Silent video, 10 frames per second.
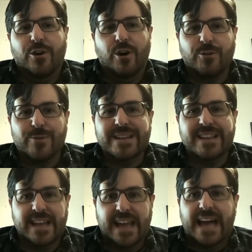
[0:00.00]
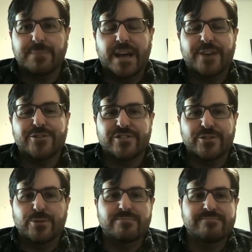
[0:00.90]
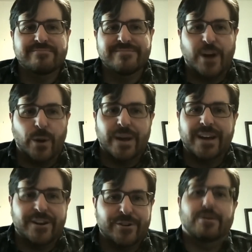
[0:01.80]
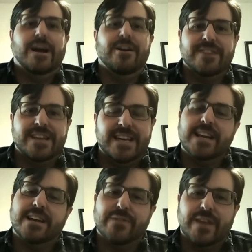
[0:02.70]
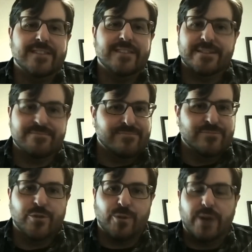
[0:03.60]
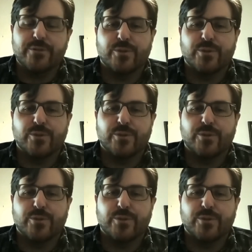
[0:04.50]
are really an adaptation to going underground and getting things like ground